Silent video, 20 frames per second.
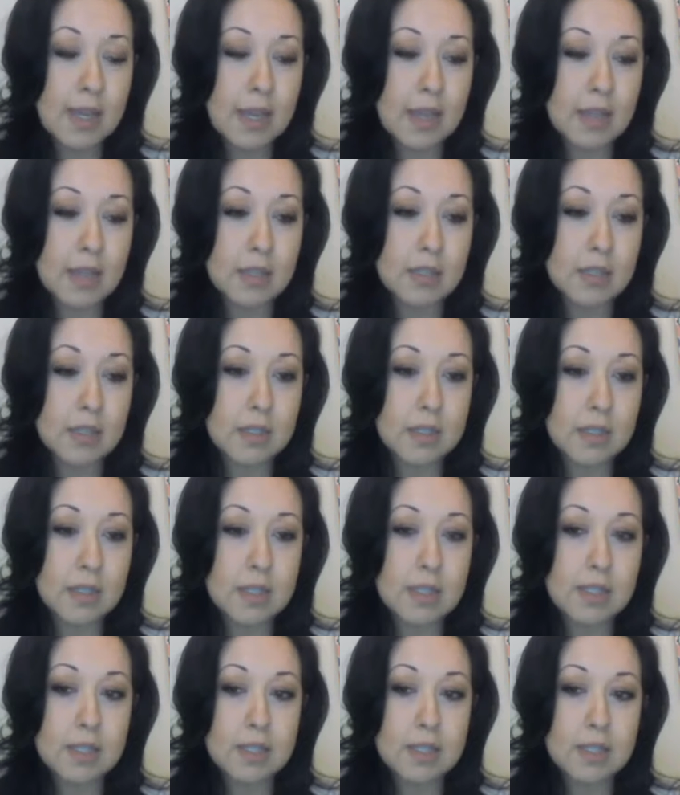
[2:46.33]
And
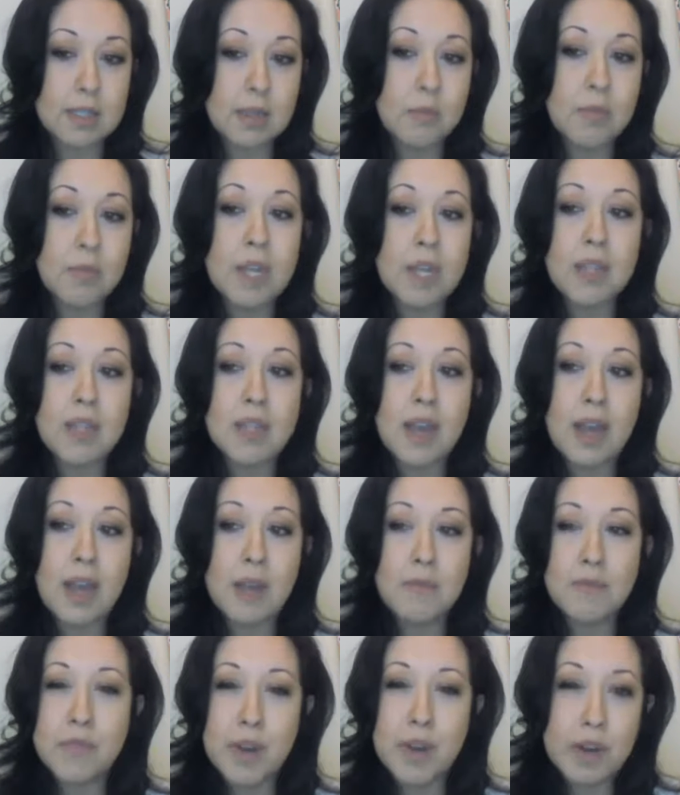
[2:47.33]
it's something that
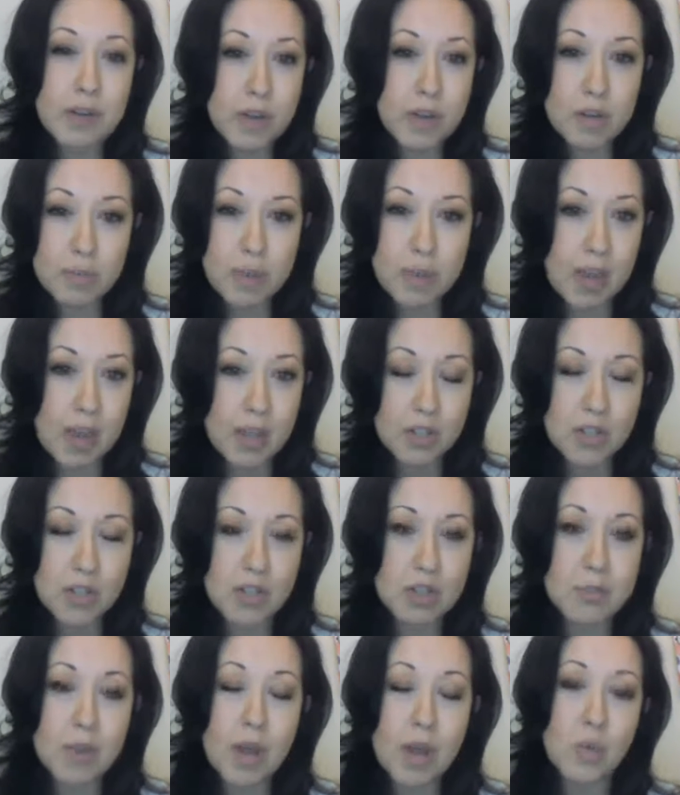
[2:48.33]
I'm very, very
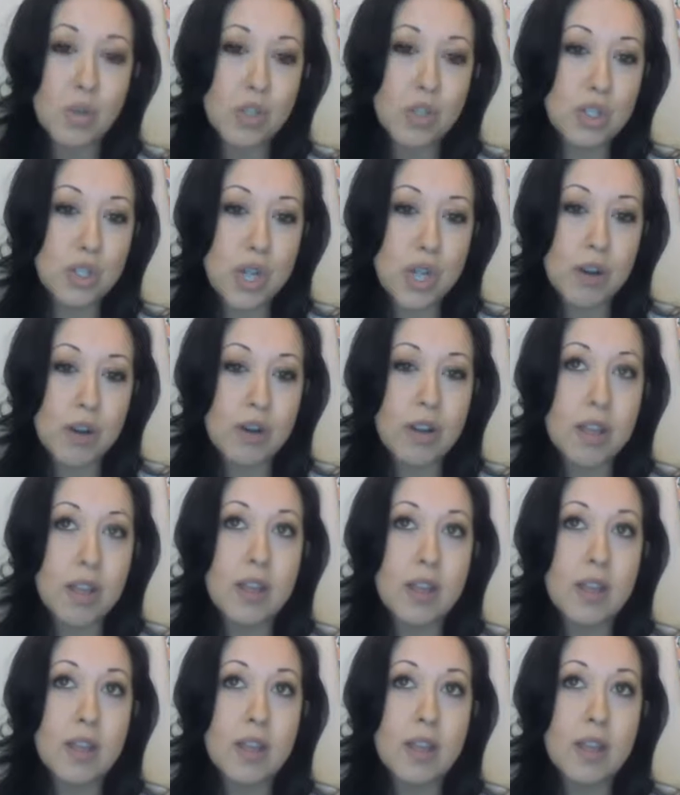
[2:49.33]
passionate about with
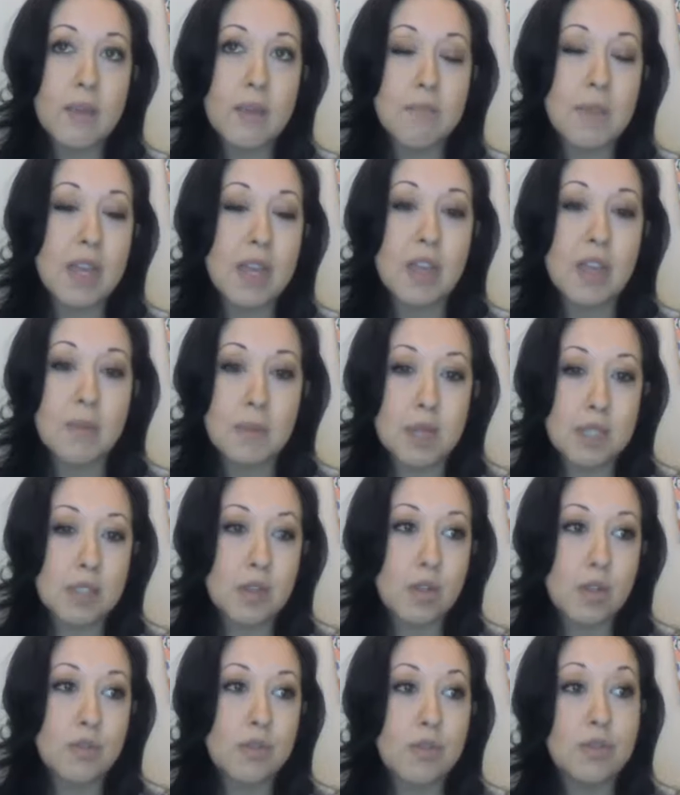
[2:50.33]
sharing and making
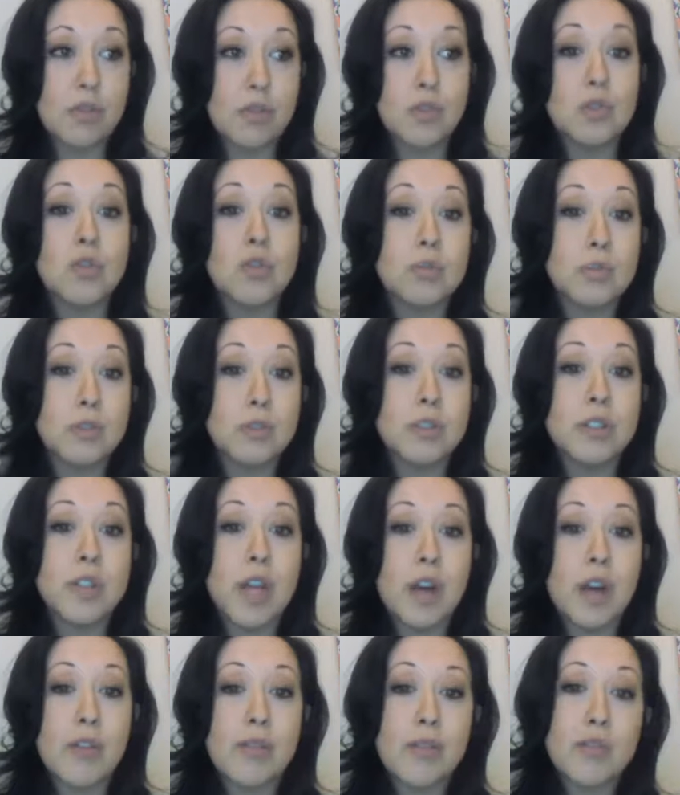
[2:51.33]
myself vulnerable
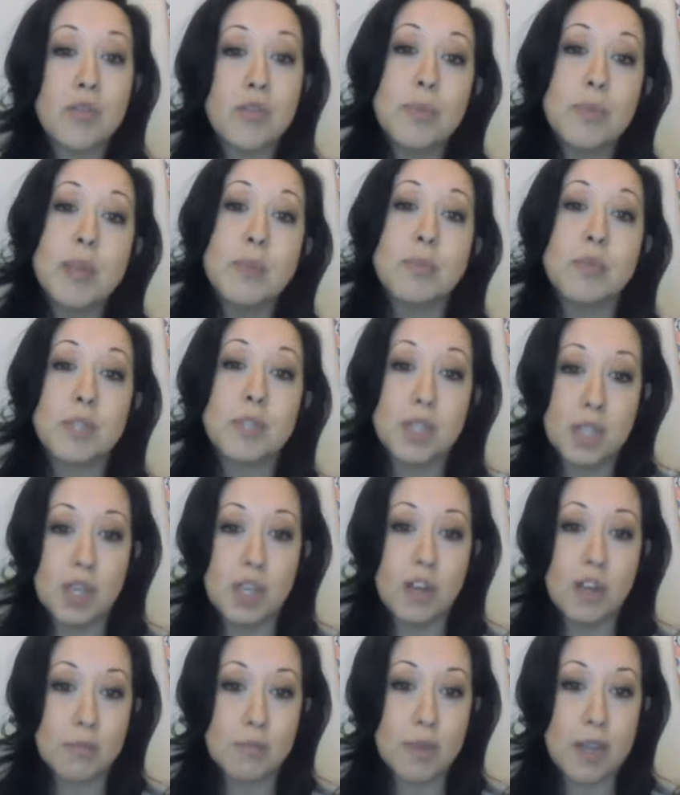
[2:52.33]
enough for people to
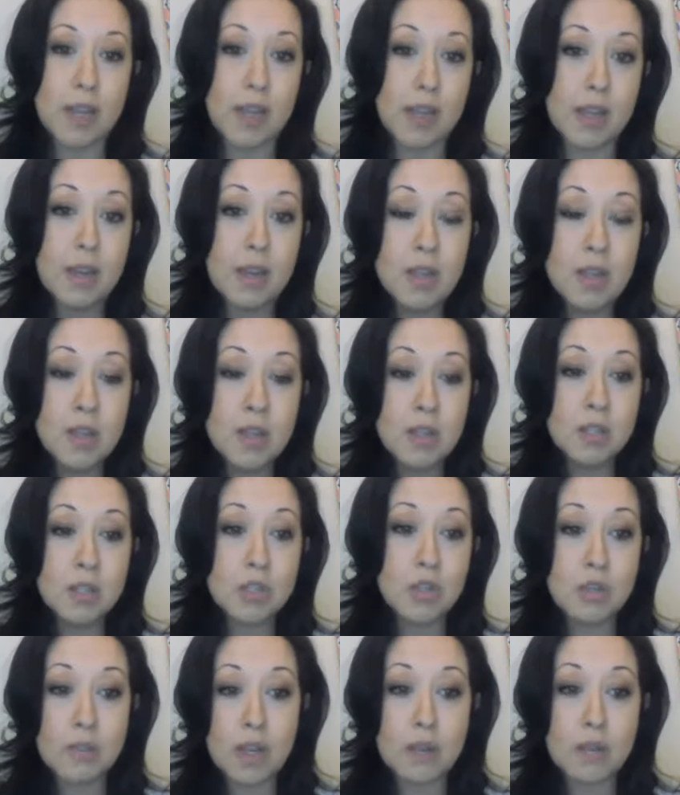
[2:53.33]
hear my
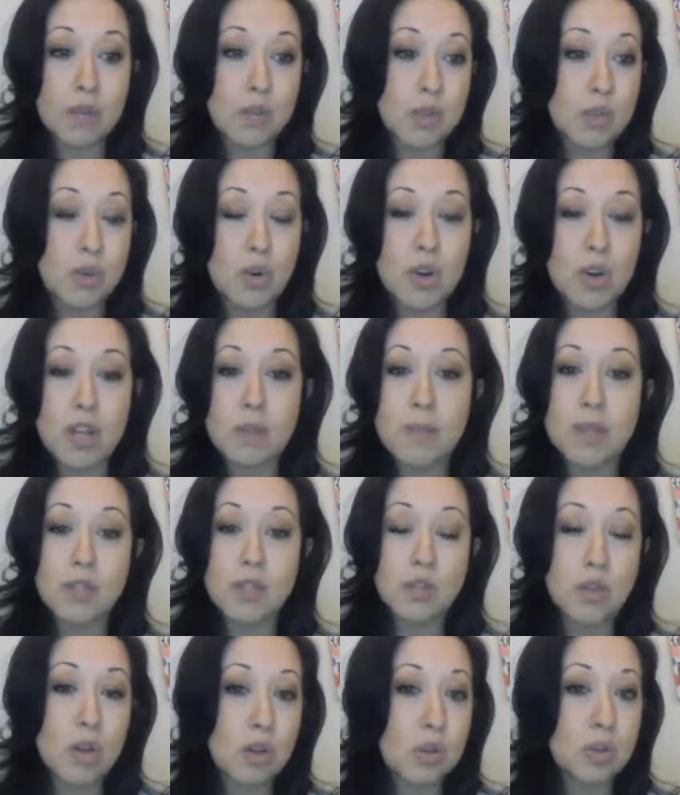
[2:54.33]
survival story and
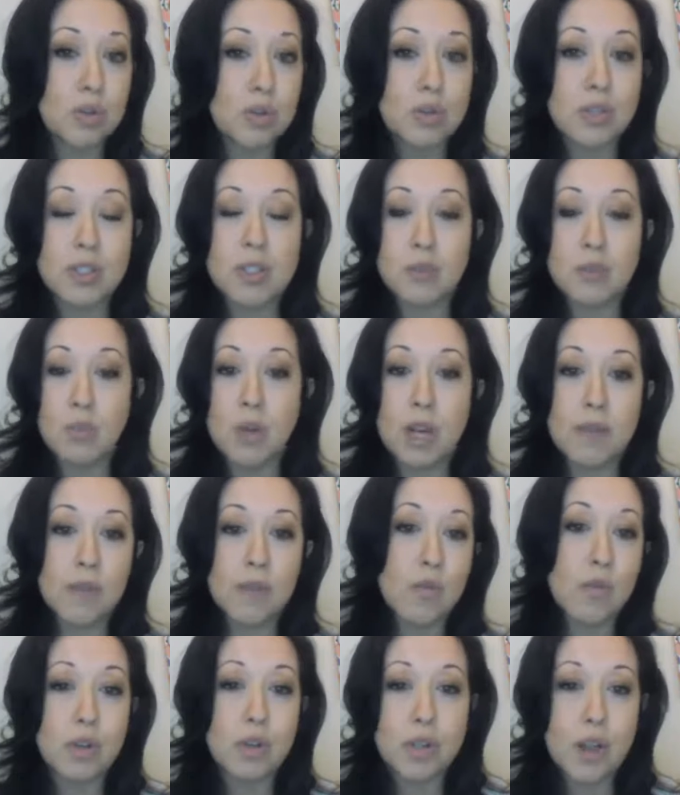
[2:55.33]
my struggles and what
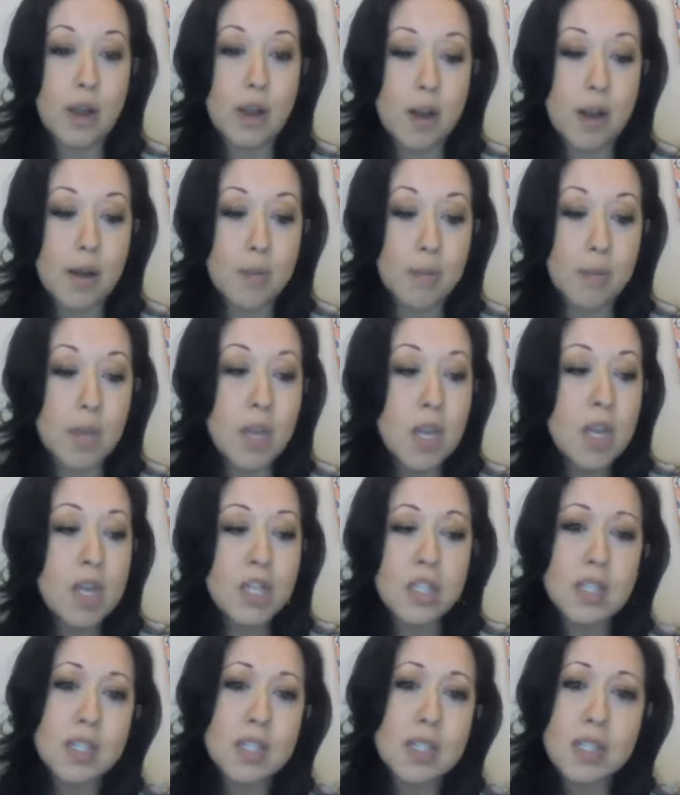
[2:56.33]
I've overcome,
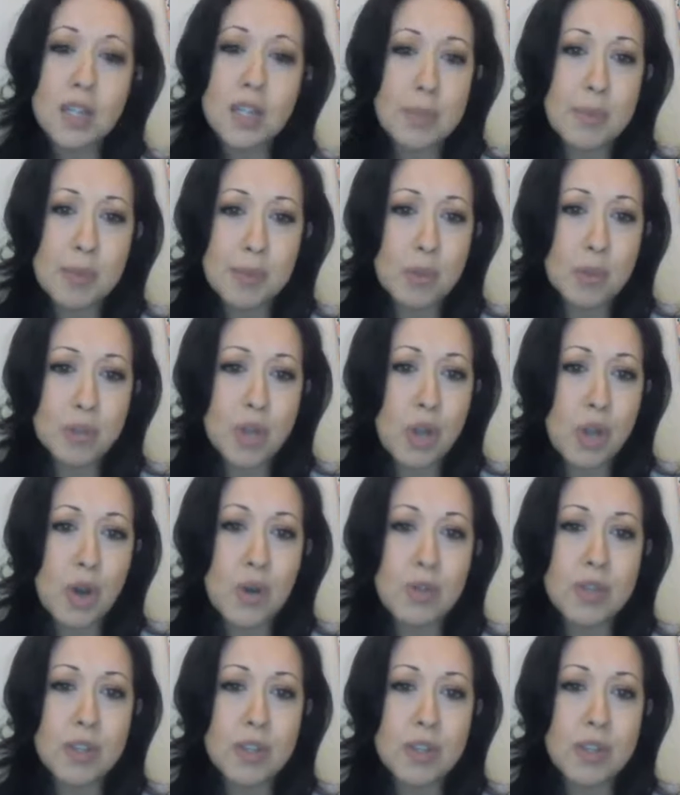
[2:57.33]
just to let people
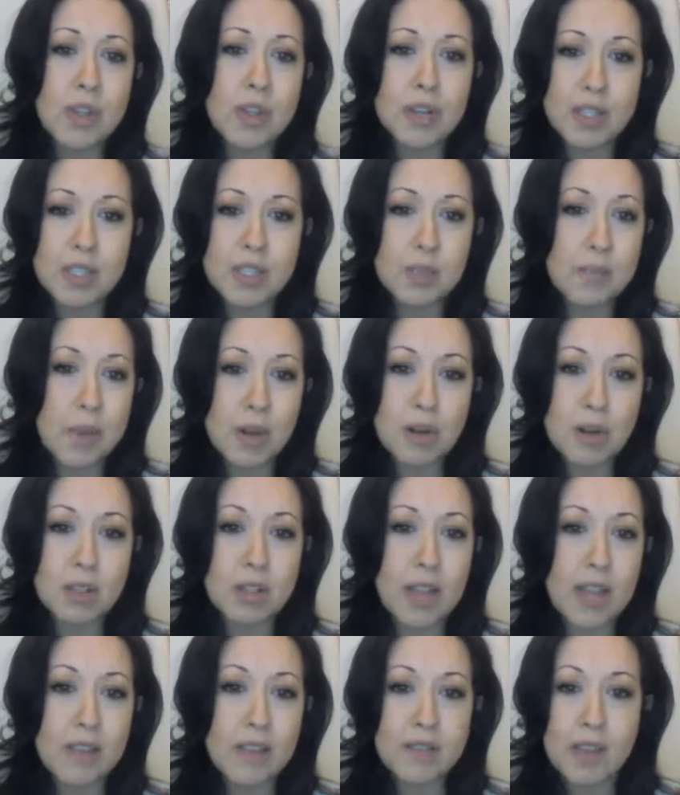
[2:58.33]
know that there is a
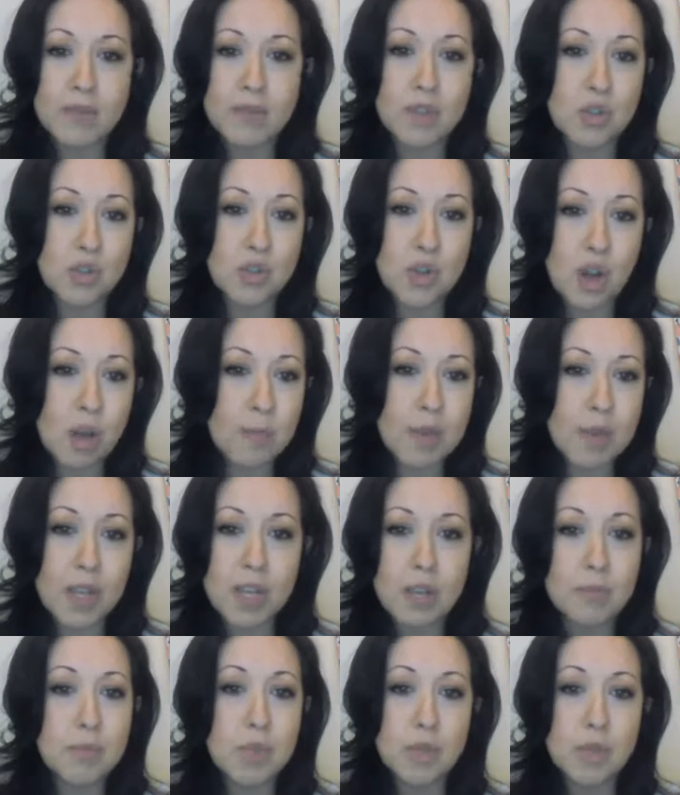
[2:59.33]
better life after trauma
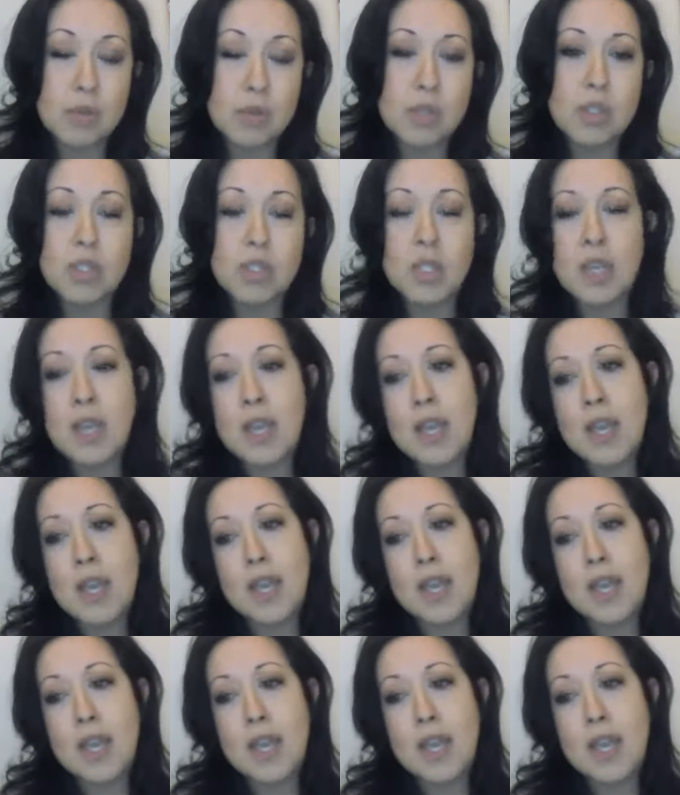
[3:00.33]
and abuse,